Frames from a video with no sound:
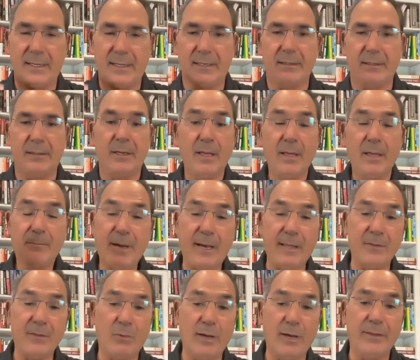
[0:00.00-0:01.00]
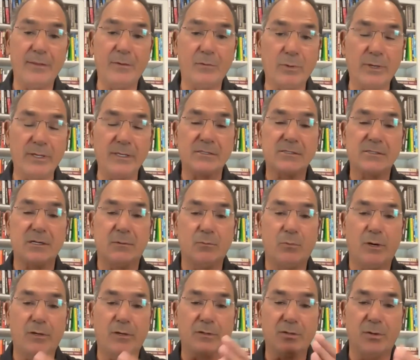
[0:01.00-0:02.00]
And by the way, the reason
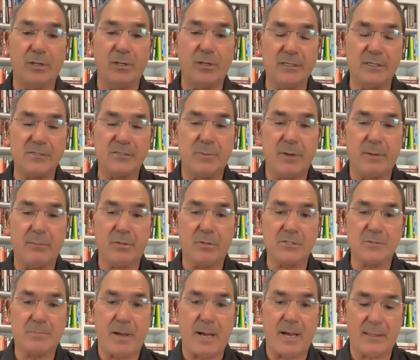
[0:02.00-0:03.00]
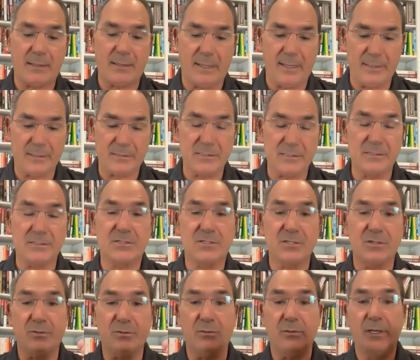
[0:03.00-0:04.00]
we're doing these member spotlights is
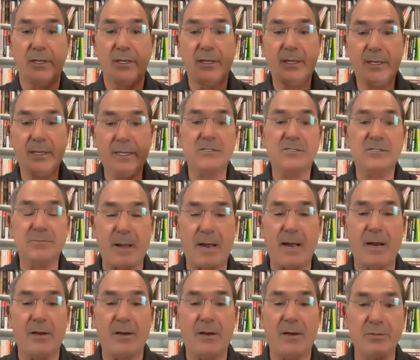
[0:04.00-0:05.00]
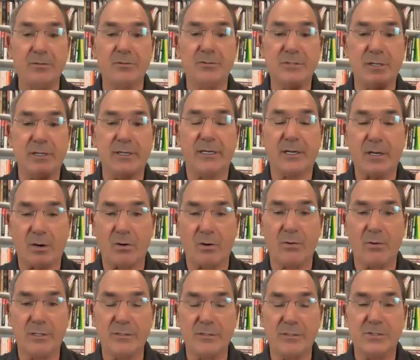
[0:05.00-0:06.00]
to inspire you, to
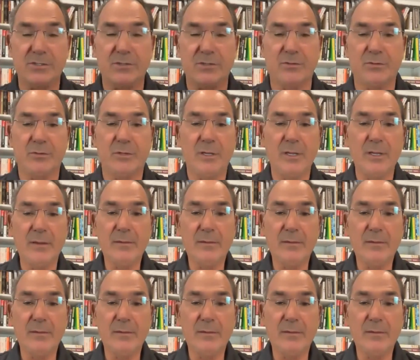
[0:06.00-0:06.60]
encourage you.